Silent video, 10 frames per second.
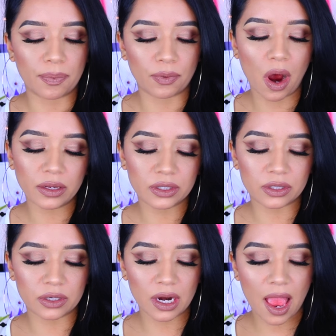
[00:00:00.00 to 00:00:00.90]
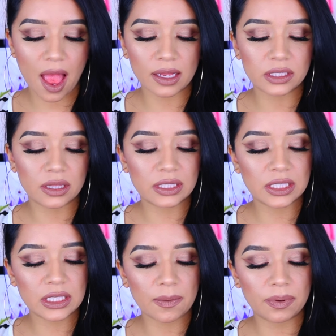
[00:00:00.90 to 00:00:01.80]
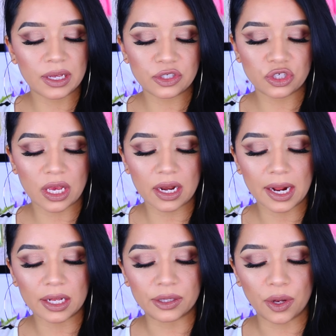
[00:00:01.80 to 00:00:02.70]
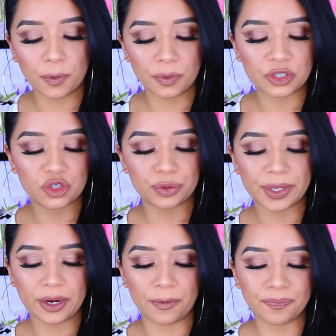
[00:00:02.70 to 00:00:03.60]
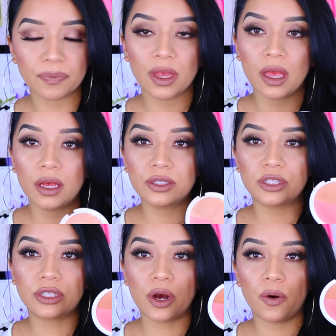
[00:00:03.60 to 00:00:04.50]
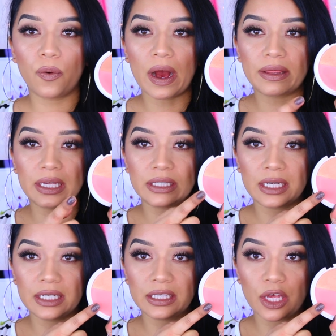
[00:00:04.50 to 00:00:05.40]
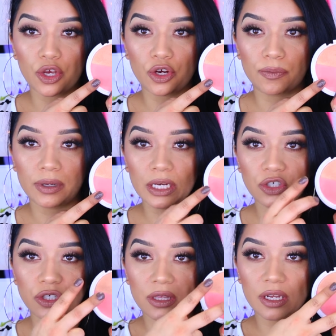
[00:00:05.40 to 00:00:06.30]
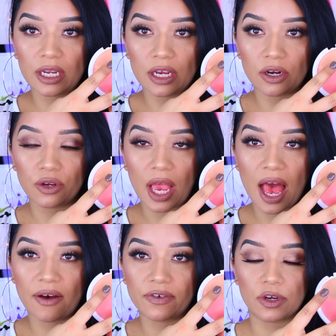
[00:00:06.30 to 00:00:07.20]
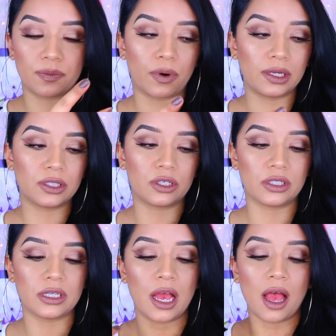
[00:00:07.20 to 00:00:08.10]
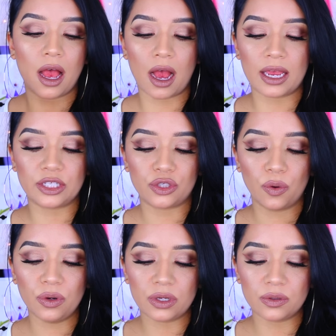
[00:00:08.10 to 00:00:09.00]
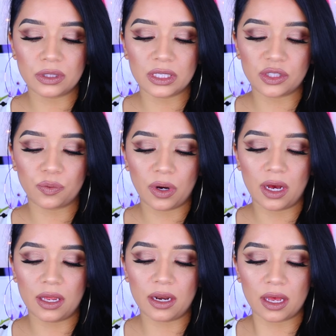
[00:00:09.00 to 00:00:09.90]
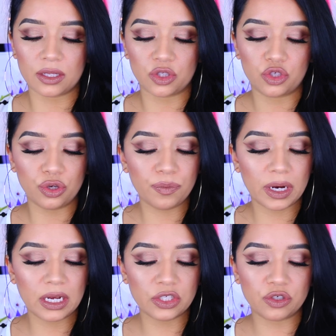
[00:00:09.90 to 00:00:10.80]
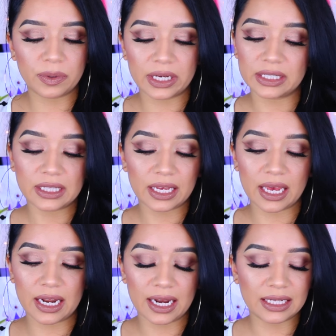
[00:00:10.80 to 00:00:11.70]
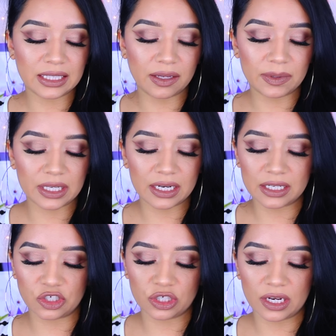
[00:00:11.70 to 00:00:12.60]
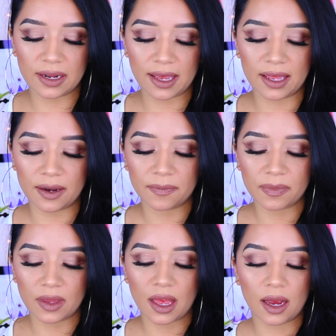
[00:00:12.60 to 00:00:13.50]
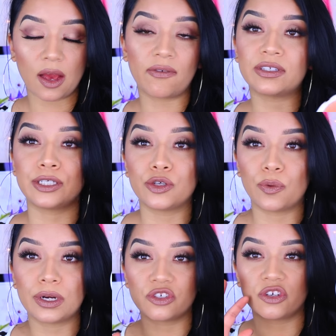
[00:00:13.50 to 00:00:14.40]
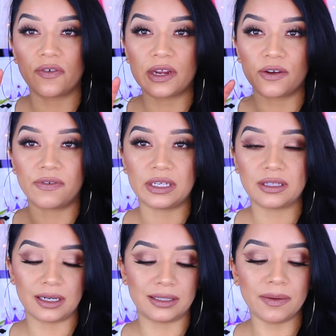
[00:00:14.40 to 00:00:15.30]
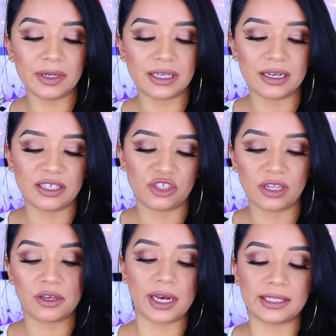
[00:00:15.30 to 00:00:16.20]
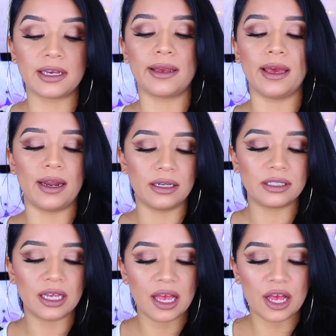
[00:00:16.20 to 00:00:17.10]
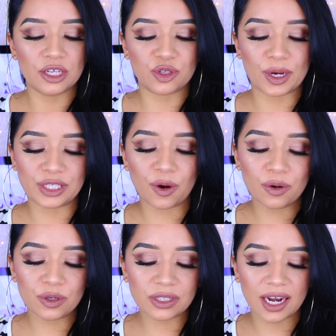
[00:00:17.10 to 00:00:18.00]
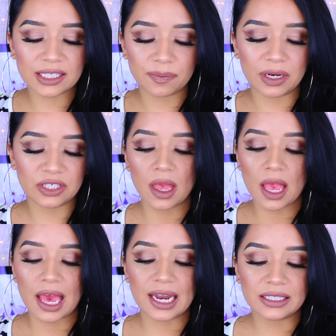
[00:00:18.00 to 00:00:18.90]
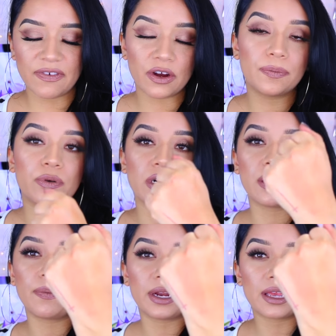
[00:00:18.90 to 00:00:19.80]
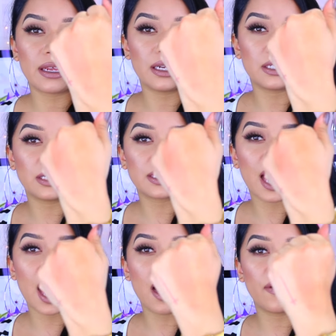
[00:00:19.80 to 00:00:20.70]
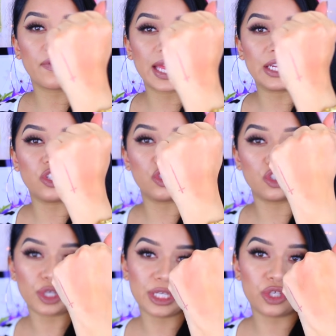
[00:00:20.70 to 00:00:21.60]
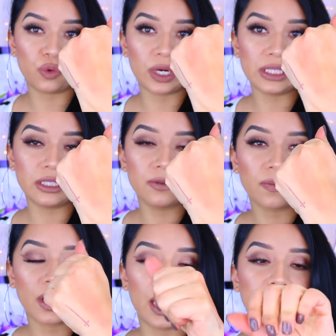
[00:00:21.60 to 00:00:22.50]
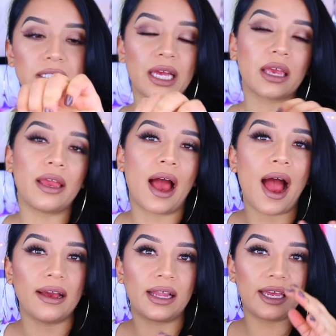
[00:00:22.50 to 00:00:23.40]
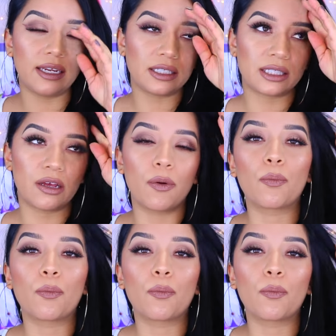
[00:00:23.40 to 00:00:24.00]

Bronzer, and this is a blush and glow trio. So this is your blush, and then here you have your bronzers. I don't use this one too much because, again, it is limited edition, and I obviously don't want to shove it in your face that it's limited edition and you guys can't get it. So I don't use it as much. It is very pretty, but again, it does have a sheen to it. It's like a highlight